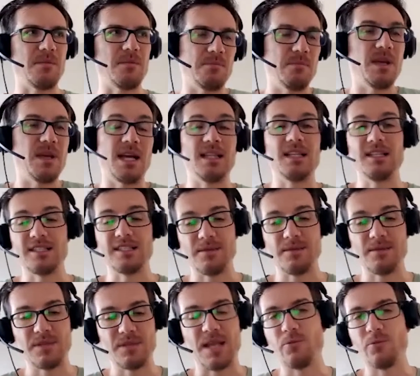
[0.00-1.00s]
and in the same
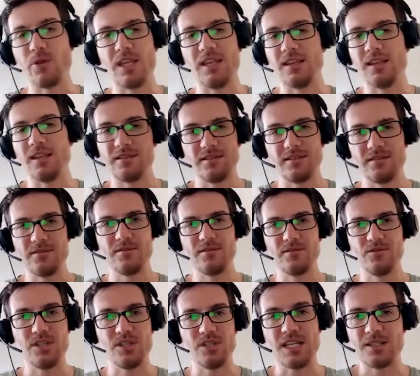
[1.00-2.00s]
time, we
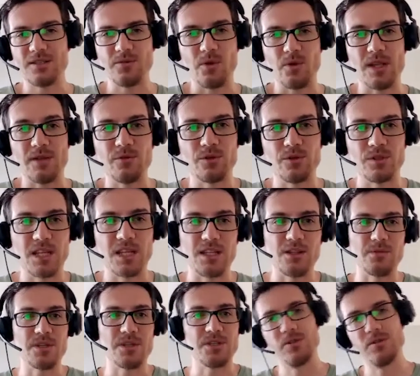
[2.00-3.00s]
just went for the
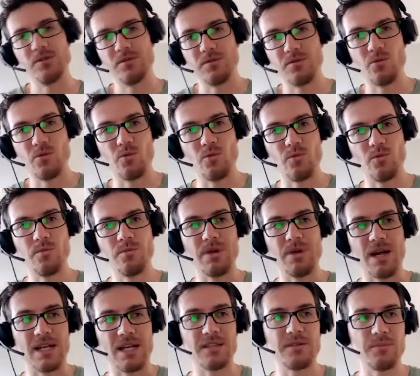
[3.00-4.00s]
innovation
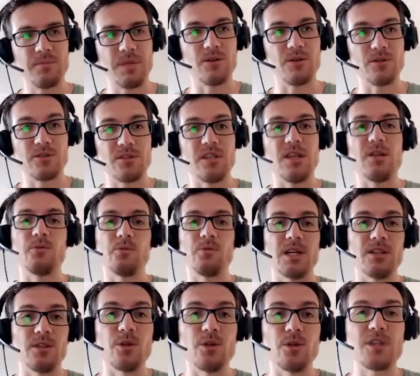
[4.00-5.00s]
part because there were
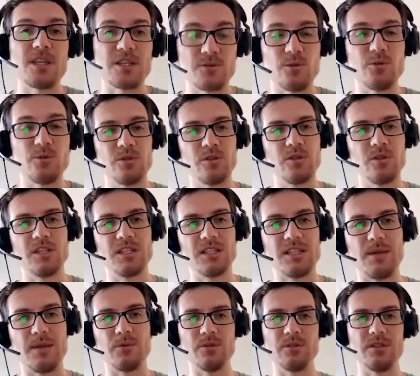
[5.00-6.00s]
not a solution on the
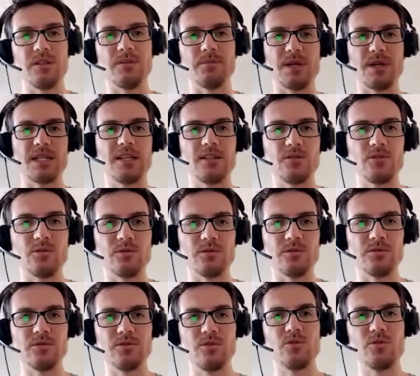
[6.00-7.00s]
table in the market to
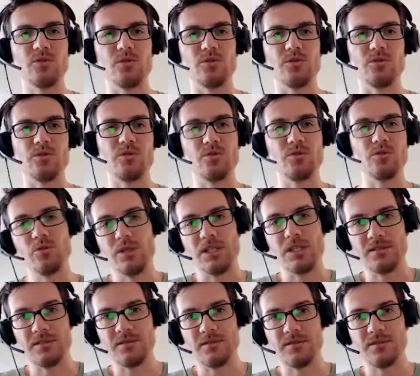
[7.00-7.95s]
do it.